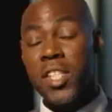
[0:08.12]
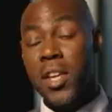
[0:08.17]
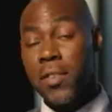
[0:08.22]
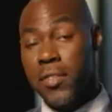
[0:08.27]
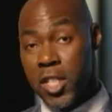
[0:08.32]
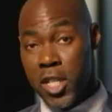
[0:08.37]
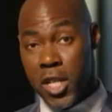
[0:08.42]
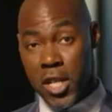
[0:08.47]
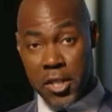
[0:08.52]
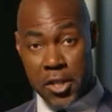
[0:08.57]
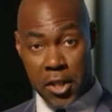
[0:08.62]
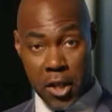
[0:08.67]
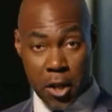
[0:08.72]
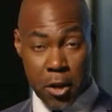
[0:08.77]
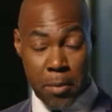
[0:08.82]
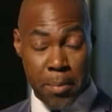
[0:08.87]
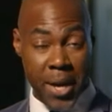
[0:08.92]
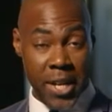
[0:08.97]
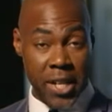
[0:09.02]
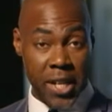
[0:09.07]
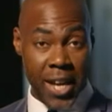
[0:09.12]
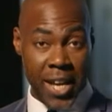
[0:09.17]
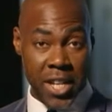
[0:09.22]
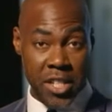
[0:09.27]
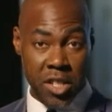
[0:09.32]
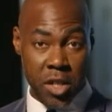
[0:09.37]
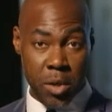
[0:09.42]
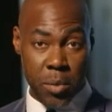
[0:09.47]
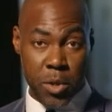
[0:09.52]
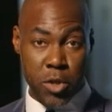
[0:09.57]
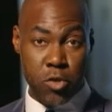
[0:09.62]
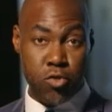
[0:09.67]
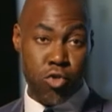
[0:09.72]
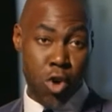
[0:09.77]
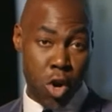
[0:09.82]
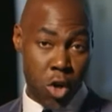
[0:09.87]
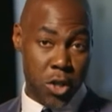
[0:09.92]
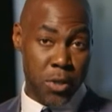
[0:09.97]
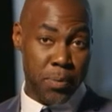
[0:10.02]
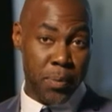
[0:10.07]
7 years ago, Madagascar was
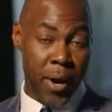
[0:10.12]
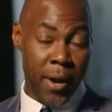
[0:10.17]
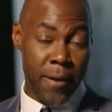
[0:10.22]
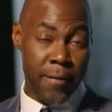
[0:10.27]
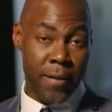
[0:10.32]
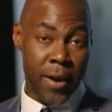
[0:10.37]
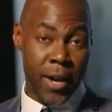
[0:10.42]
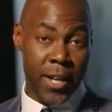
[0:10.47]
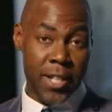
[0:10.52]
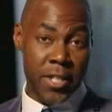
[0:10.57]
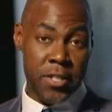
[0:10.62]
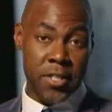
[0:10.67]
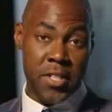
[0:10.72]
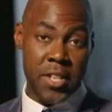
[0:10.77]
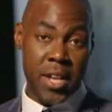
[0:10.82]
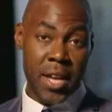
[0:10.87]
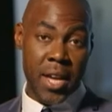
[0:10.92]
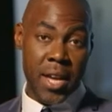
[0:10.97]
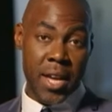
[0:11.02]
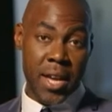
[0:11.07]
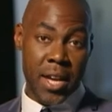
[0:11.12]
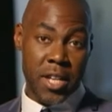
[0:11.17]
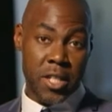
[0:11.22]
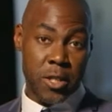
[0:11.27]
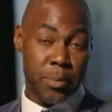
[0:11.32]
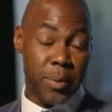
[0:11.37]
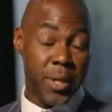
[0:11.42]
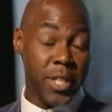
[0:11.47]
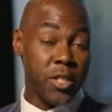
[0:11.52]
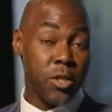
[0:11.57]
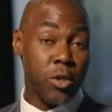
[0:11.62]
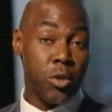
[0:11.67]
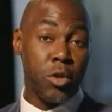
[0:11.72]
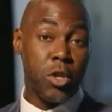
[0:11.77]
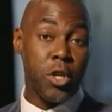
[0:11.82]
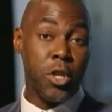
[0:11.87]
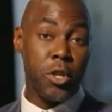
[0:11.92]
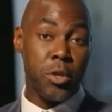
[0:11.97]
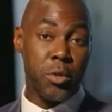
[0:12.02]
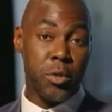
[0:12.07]
rocked by violence as a political
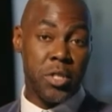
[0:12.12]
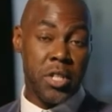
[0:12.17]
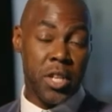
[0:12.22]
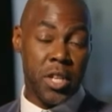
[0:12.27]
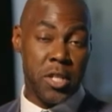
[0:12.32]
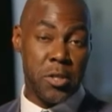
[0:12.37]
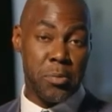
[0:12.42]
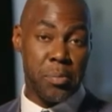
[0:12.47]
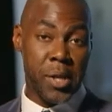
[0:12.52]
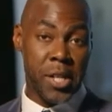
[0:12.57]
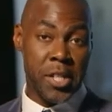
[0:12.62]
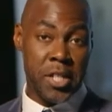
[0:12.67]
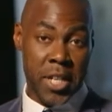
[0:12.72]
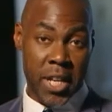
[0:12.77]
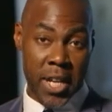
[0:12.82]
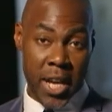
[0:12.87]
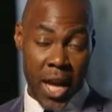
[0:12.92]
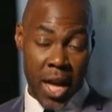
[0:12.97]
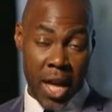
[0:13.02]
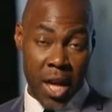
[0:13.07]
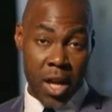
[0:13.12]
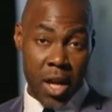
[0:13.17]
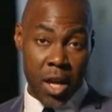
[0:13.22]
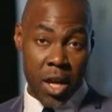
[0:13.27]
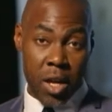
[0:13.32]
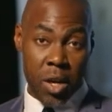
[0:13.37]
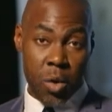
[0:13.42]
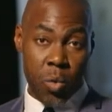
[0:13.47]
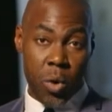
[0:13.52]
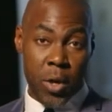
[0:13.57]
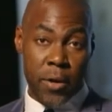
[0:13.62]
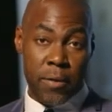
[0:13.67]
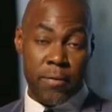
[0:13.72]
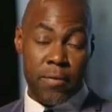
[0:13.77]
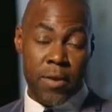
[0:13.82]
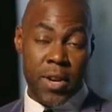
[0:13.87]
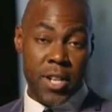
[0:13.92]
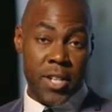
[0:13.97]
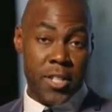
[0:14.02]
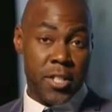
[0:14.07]
coup turned bloody. When
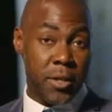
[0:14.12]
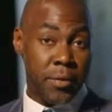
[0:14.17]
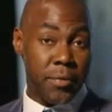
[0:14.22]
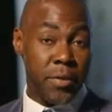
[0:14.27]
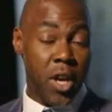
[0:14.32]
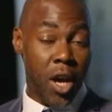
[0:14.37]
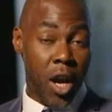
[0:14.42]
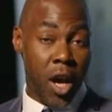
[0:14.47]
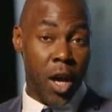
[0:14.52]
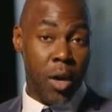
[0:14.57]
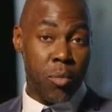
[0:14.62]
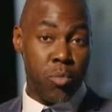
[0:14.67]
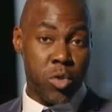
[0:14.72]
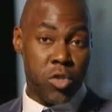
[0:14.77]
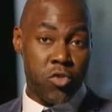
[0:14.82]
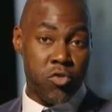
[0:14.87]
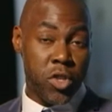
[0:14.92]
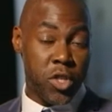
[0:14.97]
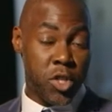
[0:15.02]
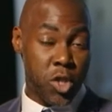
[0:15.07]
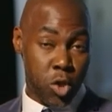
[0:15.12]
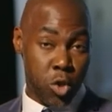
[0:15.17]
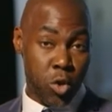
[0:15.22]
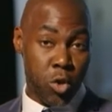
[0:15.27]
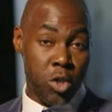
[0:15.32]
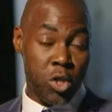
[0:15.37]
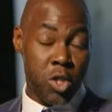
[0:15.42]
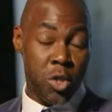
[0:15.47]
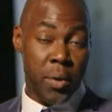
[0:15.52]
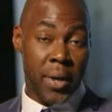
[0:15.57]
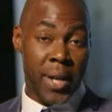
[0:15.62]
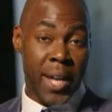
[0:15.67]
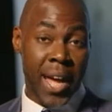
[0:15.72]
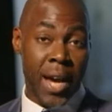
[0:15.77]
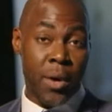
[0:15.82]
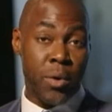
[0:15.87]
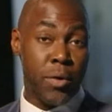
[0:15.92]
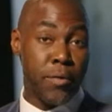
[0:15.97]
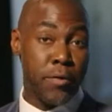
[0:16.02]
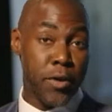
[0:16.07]
relative calm was restored to
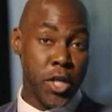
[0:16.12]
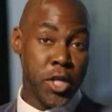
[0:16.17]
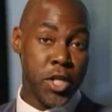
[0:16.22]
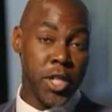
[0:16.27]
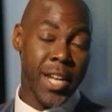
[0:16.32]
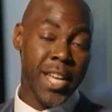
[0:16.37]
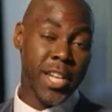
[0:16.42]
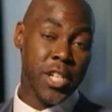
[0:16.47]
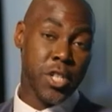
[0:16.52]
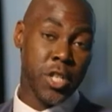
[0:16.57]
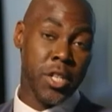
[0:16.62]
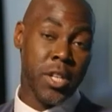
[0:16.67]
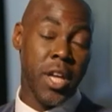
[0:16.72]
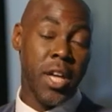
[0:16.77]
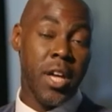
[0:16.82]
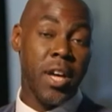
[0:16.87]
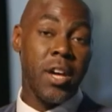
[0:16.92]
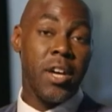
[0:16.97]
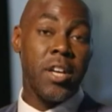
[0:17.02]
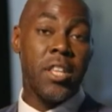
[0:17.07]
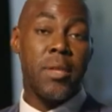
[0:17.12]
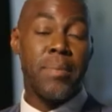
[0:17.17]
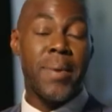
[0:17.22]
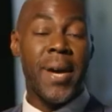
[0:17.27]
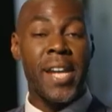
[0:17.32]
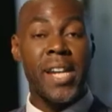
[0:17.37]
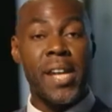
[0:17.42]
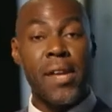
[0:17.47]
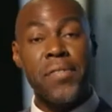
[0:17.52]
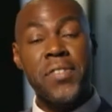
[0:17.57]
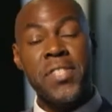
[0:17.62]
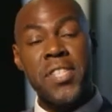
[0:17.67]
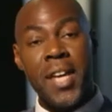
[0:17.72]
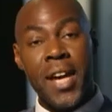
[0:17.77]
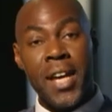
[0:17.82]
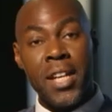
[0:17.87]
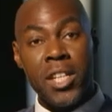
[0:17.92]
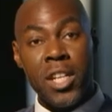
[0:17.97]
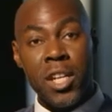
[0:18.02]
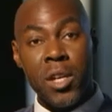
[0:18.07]
allow a fresh election, the man left
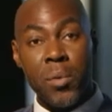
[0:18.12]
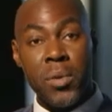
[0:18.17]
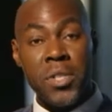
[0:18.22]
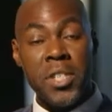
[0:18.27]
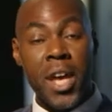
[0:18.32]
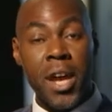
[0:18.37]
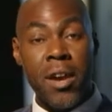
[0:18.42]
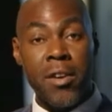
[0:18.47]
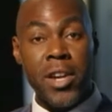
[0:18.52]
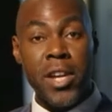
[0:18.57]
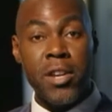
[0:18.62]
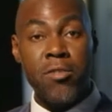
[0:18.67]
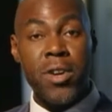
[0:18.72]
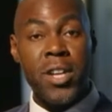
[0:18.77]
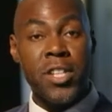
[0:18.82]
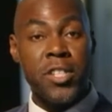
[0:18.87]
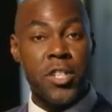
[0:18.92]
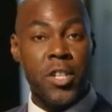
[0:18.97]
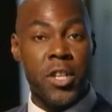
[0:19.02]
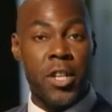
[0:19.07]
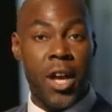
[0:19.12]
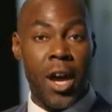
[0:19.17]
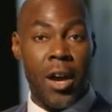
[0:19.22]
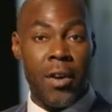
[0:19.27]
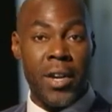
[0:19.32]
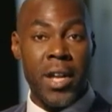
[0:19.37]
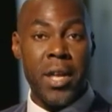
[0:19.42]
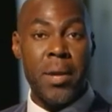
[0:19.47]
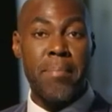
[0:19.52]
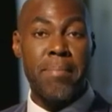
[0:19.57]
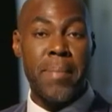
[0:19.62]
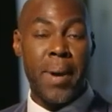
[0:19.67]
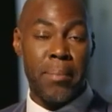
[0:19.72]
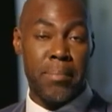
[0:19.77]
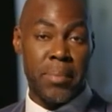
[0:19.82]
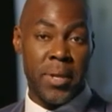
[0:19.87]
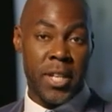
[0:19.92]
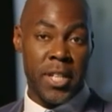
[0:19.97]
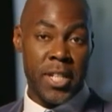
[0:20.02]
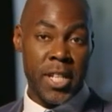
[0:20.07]
standing was Hery
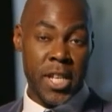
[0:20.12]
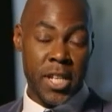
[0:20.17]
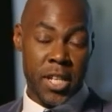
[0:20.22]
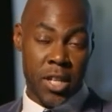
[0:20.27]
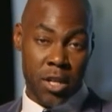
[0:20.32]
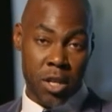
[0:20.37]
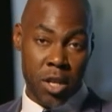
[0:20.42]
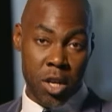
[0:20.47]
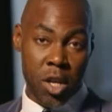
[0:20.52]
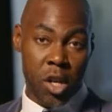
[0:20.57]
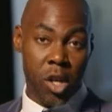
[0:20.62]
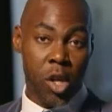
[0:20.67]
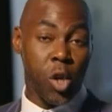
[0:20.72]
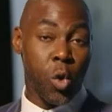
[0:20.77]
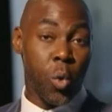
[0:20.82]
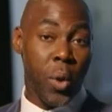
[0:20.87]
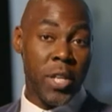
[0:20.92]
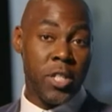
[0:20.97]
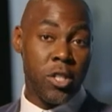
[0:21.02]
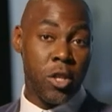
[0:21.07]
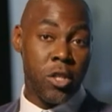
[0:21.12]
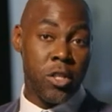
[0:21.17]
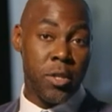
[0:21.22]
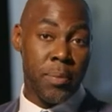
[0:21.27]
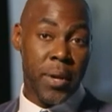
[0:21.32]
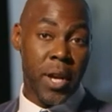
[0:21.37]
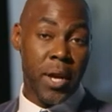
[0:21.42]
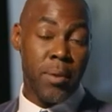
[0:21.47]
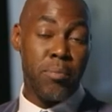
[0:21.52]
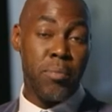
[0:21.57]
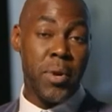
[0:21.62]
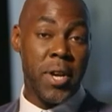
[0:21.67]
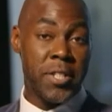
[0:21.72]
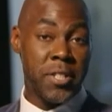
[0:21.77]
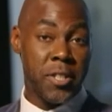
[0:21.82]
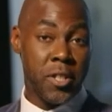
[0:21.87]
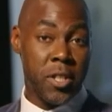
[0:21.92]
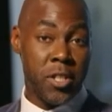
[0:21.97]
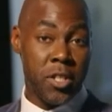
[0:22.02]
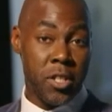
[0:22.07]
Rajonarimampianina, who went on to become
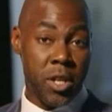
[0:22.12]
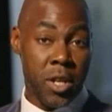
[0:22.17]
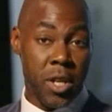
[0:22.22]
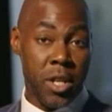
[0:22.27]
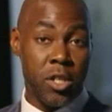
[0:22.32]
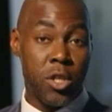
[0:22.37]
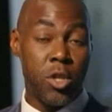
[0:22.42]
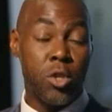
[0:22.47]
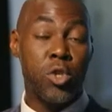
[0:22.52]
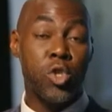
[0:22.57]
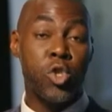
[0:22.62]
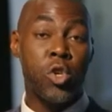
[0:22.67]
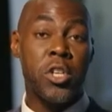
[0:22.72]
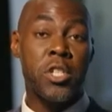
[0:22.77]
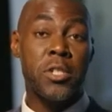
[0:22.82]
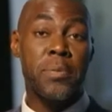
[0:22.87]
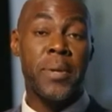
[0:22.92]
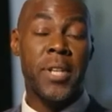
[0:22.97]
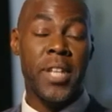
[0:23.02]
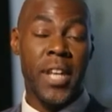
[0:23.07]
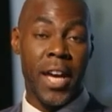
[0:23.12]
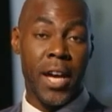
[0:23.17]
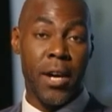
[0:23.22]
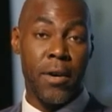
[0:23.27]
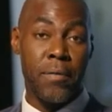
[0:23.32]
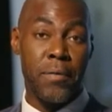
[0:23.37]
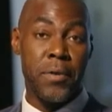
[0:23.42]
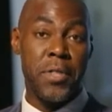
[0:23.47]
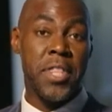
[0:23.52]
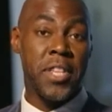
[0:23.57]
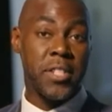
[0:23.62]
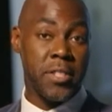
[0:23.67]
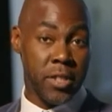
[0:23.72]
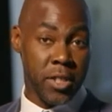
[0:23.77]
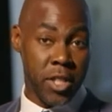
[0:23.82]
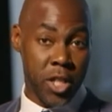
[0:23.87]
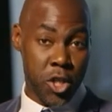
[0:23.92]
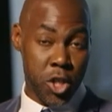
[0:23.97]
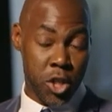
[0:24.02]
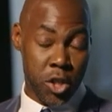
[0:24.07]
president and who joins me now for this
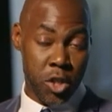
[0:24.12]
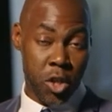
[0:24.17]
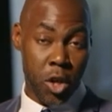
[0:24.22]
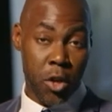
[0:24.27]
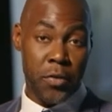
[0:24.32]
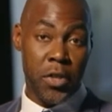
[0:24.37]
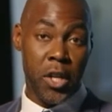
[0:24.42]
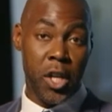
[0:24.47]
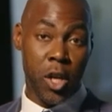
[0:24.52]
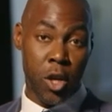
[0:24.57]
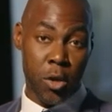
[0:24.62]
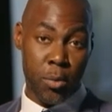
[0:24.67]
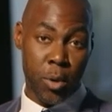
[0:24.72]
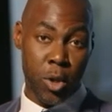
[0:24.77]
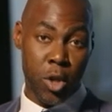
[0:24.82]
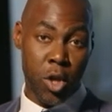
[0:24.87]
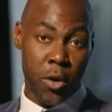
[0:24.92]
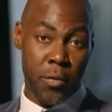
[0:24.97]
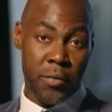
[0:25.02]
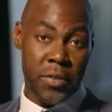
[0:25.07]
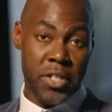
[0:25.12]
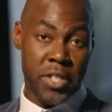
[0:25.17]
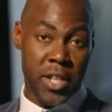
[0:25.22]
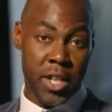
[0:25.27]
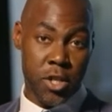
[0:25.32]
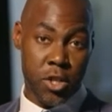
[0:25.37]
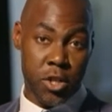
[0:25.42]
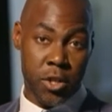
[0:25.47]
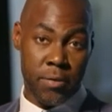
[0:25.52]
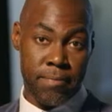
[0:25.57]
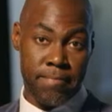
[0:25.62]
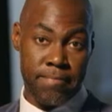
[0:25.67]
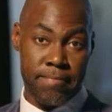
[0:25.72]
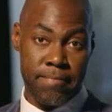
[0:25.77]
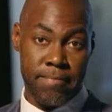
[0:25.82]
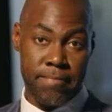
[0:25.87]
edition of the Global Conversation.